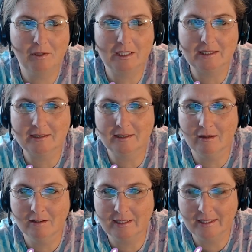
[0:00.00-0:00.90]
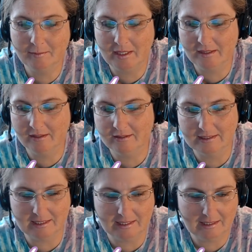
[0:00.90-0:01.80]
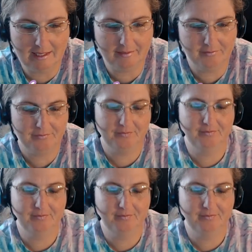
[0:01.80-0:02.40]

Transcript: really snarly about it on Sunday.